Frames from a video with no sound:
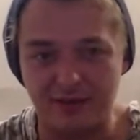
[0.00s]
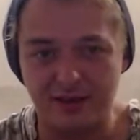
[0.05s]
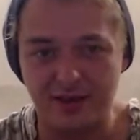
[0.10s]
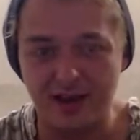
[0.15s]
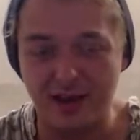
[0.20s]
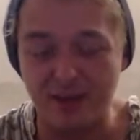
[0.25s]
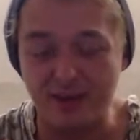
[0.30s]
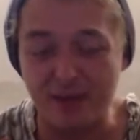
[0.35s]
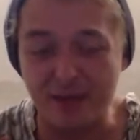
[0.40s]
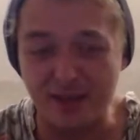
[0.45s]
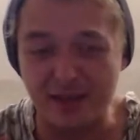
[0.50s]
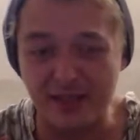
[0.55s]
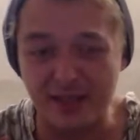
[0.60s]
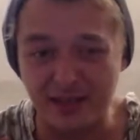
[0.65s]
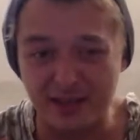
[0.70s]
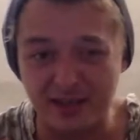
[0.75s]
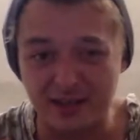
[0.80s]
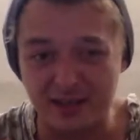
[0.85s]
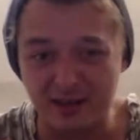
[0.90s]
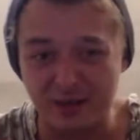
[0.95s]
I bet it
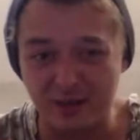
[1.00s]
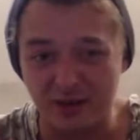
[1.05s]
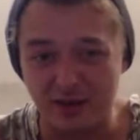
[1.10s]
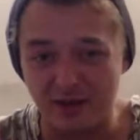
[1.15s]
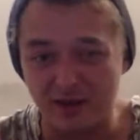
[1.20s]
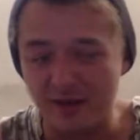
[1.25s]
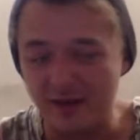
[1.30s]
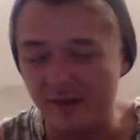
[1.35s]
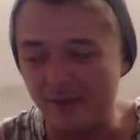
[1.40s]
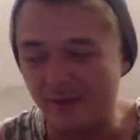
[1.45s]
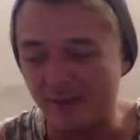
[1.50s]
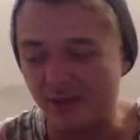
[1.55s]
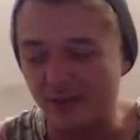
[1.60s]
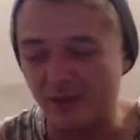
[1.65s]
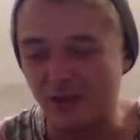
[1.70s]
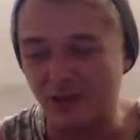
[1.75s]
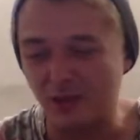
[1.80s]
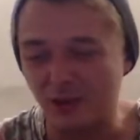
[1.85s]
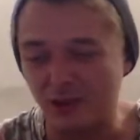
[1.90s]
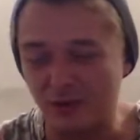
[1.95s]
is as well. I
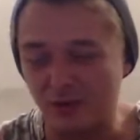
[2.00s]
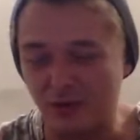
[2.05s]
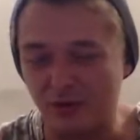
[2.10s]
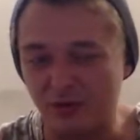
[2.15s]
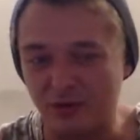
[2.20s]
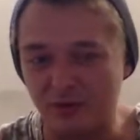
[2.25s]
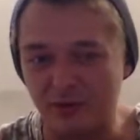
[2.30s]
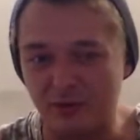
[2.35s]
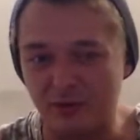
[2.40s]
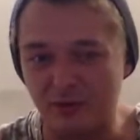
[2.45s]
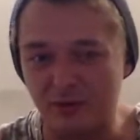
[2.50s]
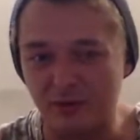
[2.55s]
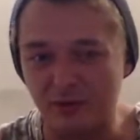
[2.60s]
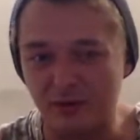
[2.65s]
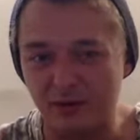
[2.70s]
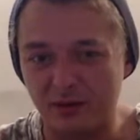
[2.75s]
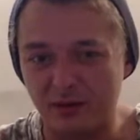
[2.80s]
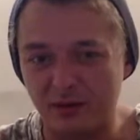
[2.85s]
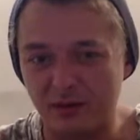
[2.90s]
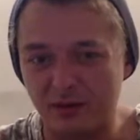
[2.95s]
do want them.
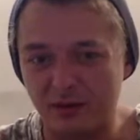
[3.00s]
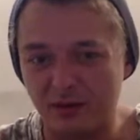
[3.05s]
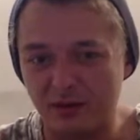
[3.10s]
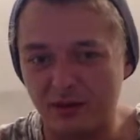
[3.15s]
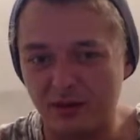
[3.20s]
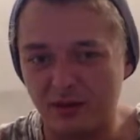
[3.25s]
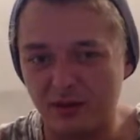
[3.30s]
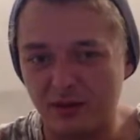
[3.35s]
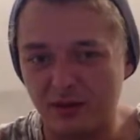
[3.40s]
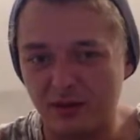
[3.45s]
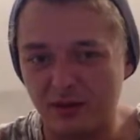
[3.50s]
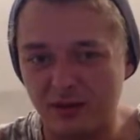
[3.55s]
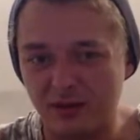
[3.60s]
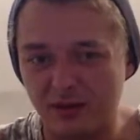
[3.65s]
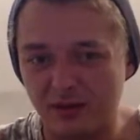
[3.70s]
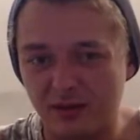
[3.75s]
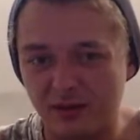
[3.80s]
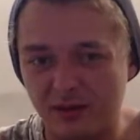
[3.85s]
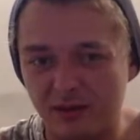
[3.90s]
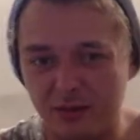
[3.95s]

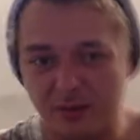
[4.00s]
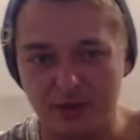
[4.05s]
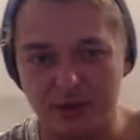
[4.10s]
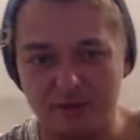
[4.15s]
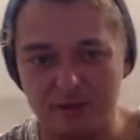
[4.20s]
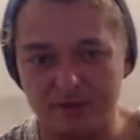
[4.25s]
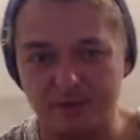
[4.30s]
But,